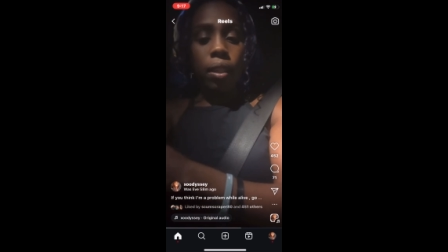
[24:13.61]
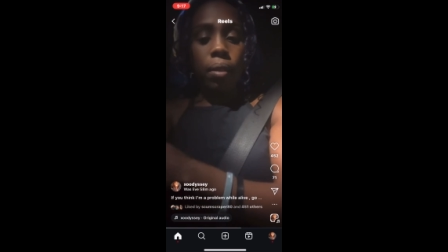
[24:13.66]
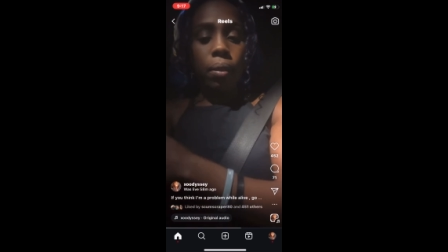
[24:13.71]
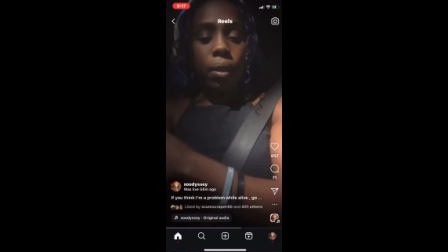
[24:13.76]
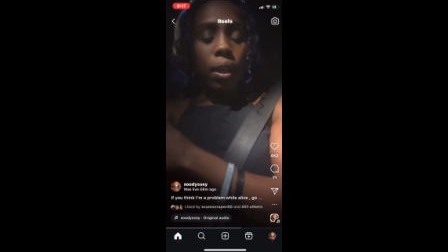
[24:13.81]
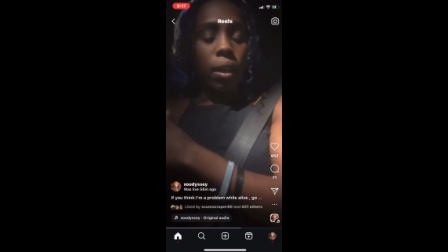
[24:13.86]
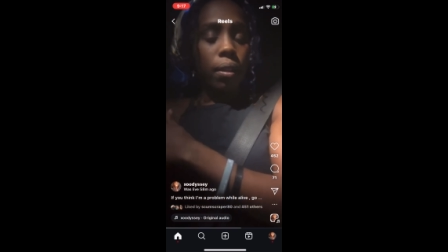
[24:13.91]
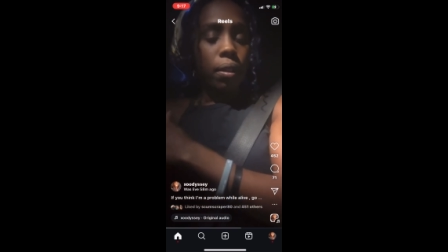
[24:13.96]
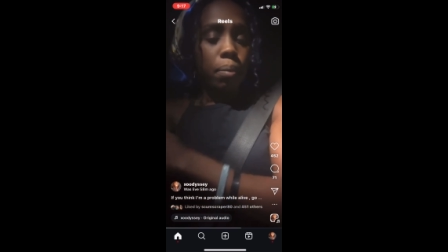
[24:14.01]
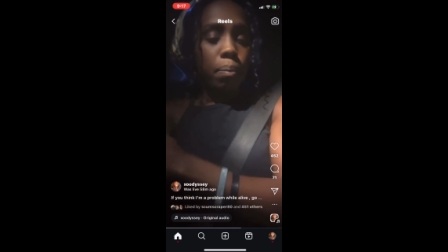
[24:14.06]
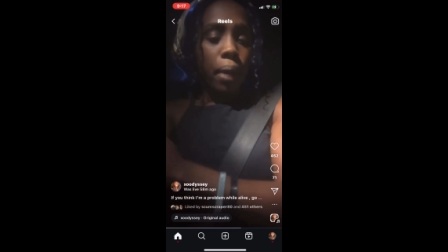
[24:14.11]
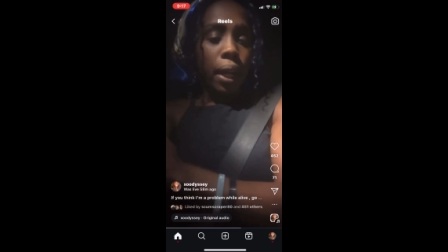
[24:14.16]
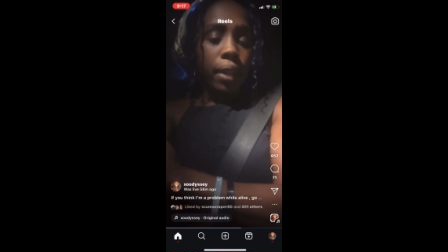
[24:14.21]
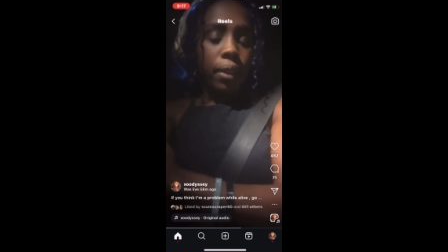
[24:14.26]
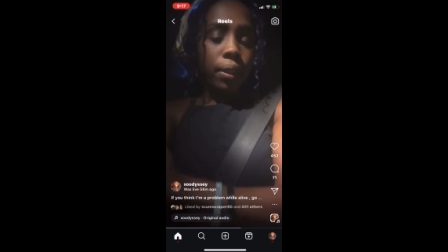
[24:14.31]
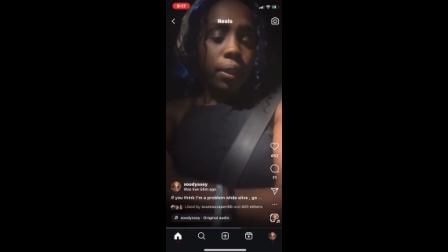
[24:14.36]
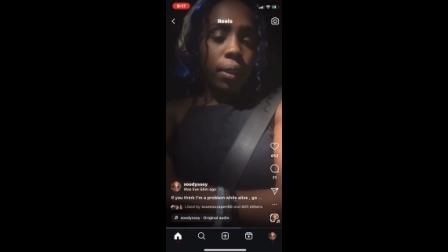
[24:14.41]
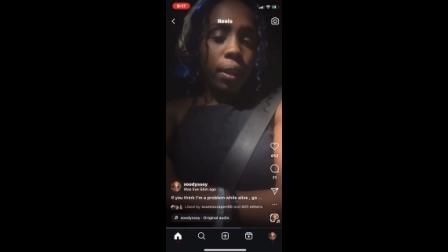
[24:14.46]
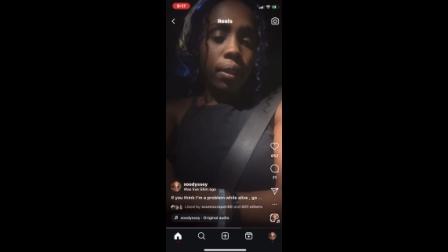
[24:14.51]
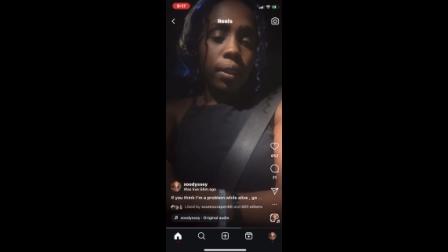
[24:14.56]
There were other
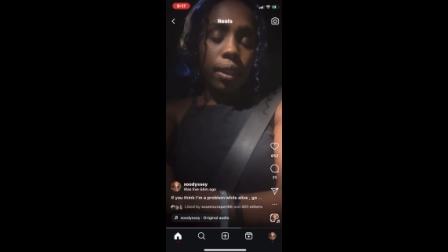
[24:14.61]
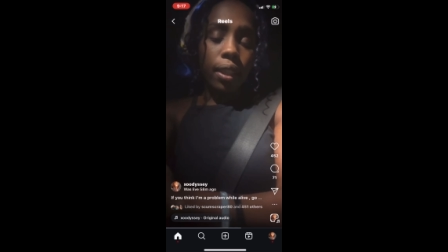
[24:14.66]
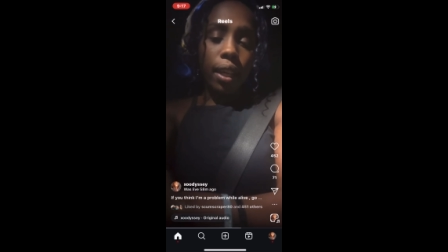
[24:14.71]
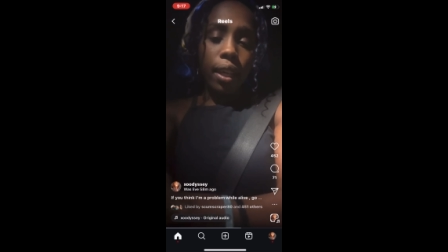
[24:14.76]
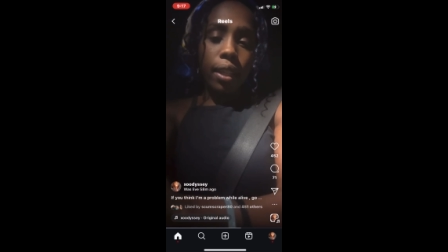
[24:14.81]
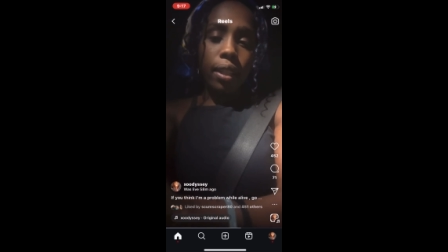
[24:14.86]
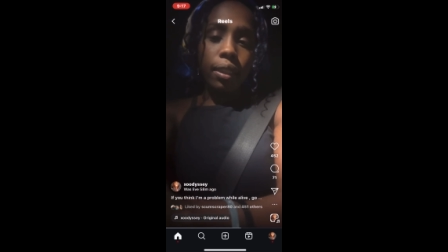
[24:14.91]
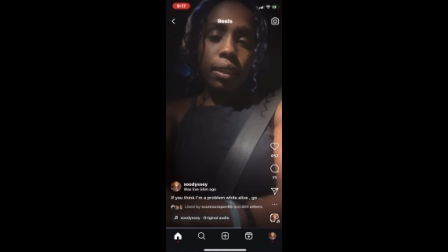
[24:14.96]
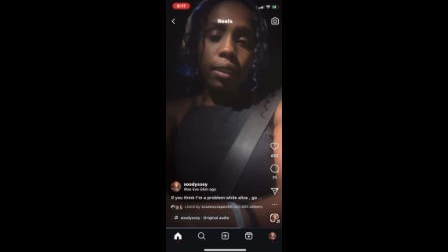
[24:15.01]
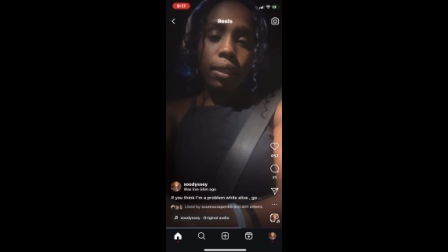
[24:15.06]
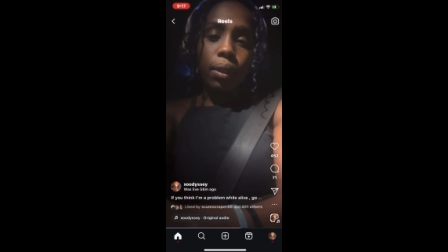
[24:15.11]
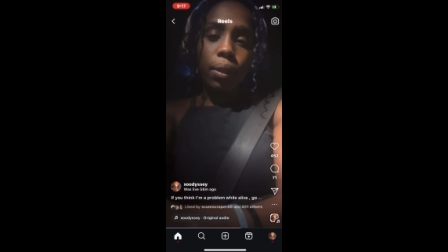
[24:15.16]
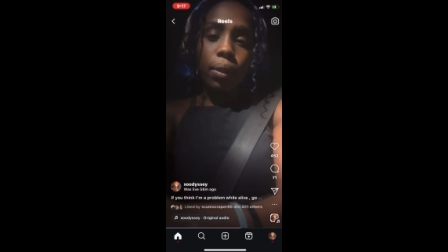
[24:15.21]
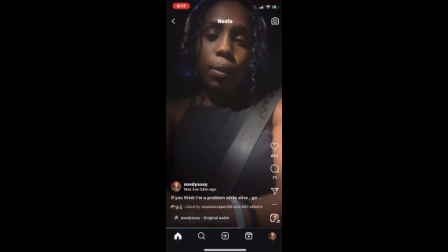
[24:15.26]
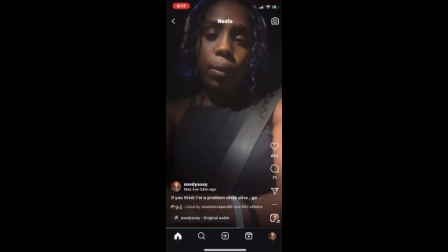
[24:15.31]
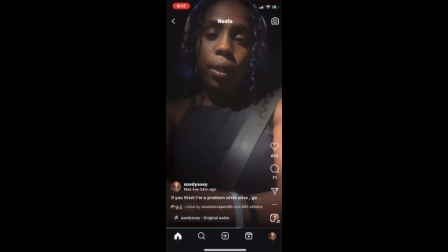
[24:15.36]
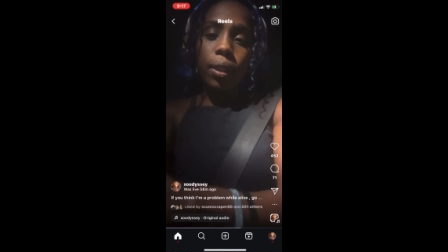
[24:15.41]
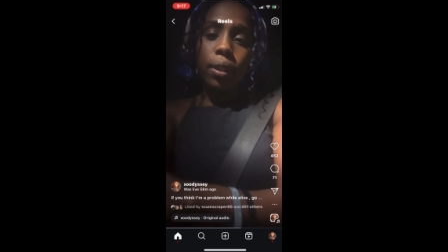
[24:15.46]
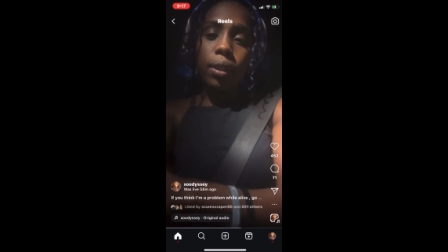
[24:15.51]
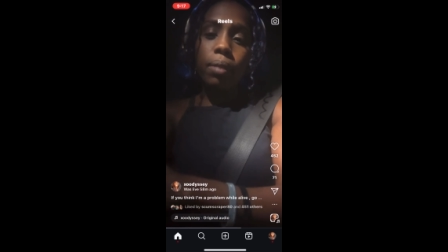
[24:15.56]
minors on the case.
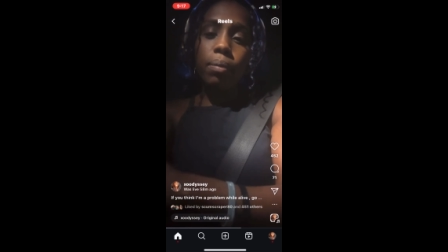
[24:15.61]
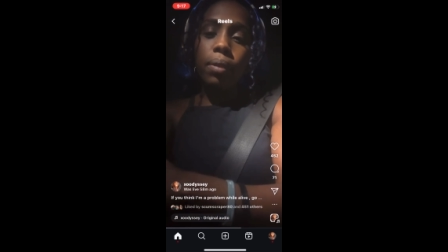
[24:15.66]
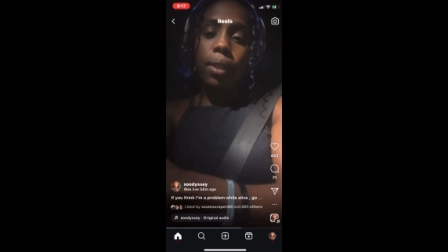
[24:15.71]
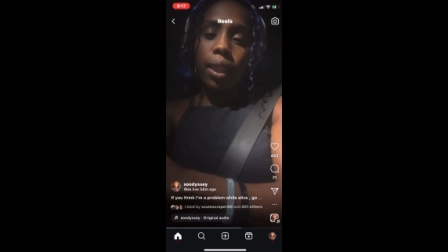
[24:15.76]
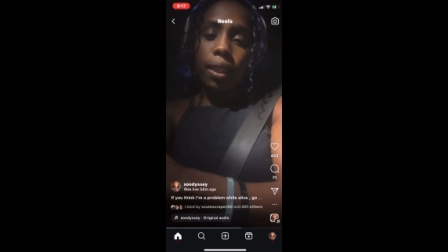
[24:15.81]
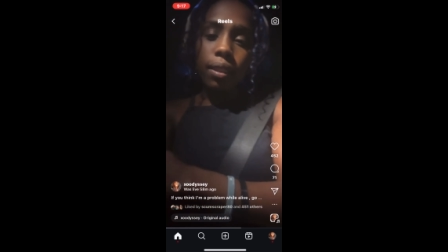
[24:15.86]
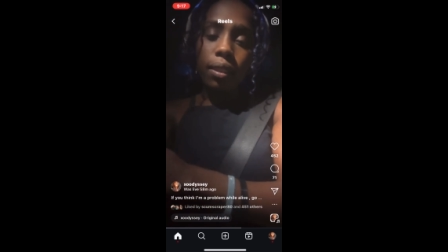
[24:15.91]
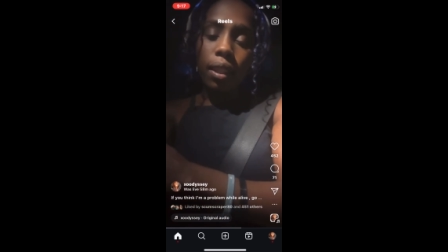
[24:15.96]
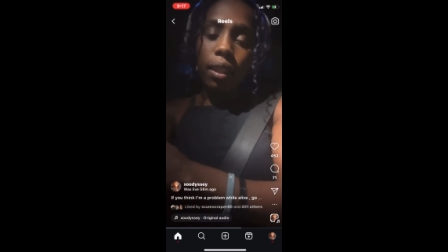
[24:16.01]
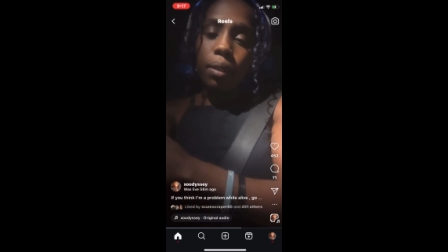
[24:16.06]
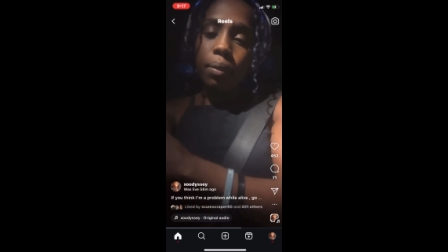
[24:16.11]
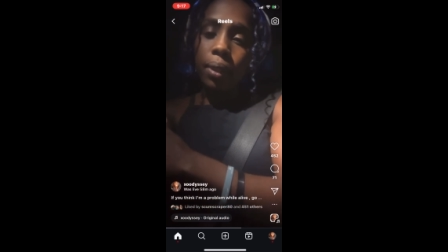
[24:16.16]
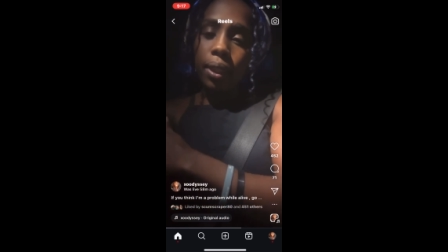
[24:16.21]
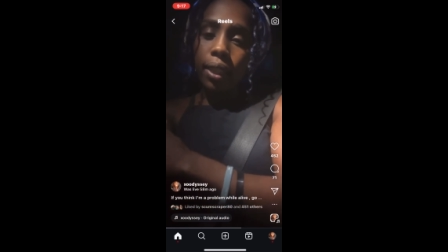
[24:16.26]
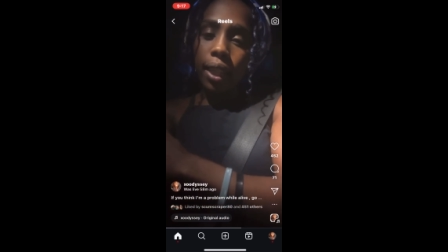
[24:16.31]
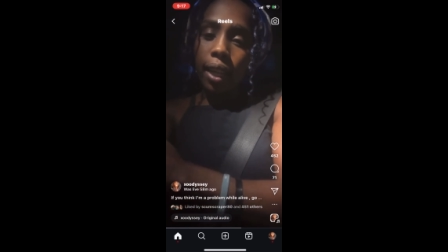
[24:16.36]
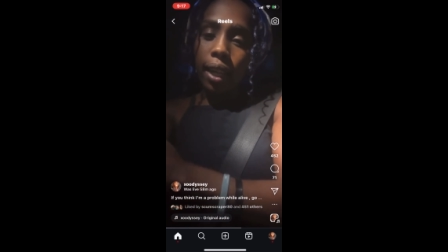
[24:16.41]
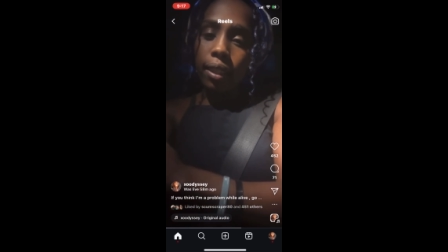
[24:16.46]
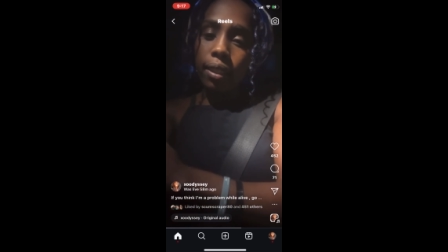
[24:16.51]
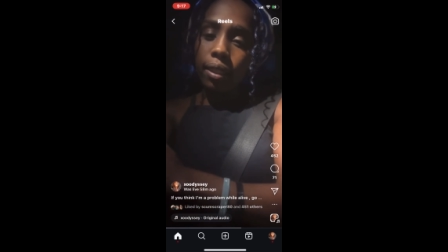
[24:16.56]
So there's some things that are
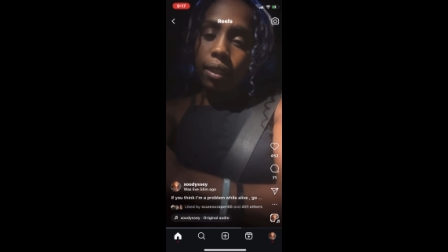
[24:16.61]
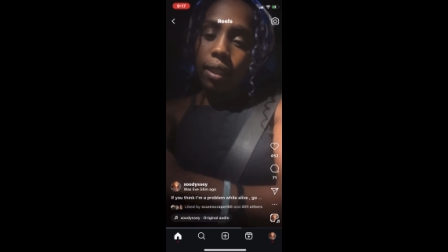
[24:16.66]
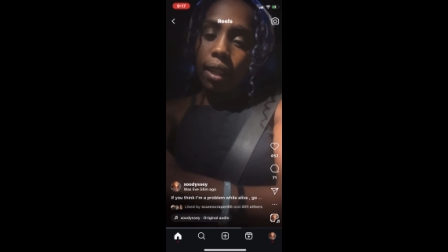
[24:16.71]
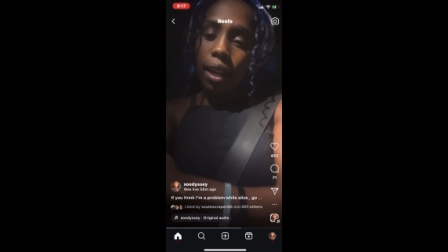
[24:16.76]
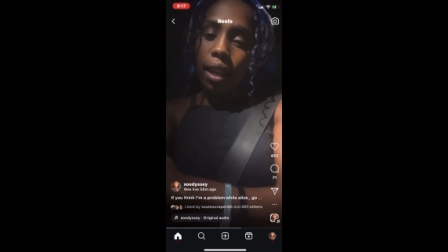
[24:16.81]
redacted.